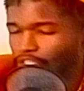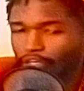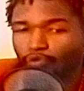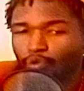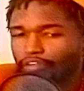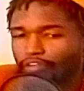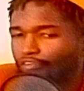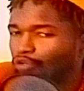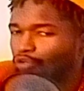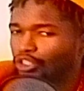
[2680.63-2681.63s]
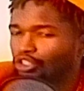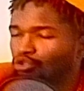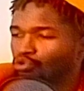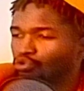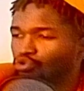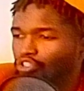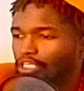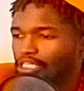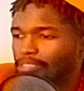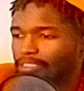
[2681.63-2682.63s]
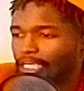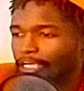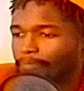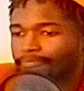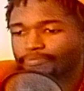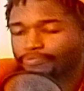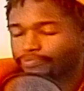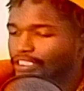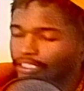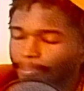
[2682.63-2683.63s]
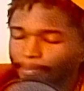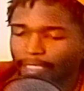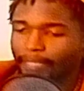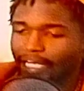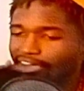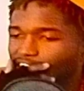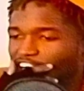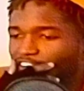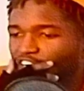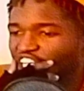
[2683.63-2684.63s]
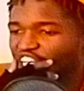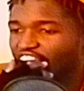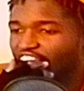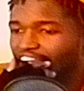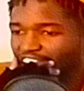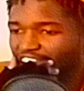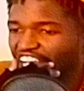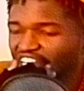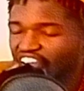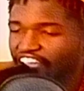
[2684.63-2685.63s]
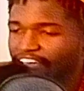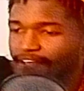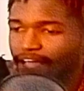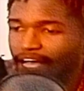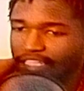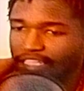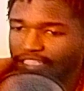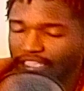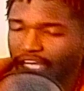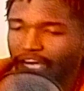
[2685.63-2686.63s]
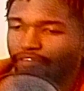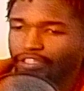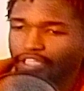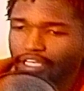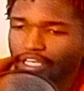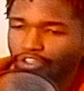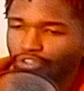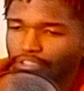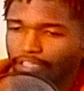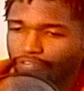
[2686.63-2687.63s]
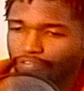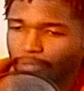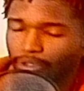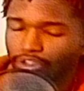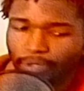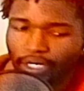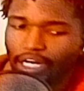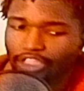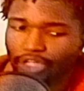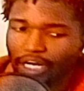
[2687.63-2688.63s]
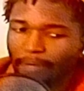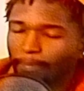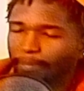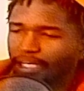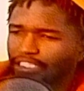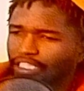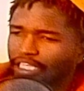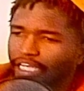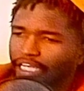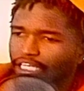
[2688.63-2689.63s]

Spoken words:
of what the fuck we use. You know what I'm saying? But I'm not even that fucking guy. Like, I listen to everything, you know what I'm saying, for the most part. I try my best to, like,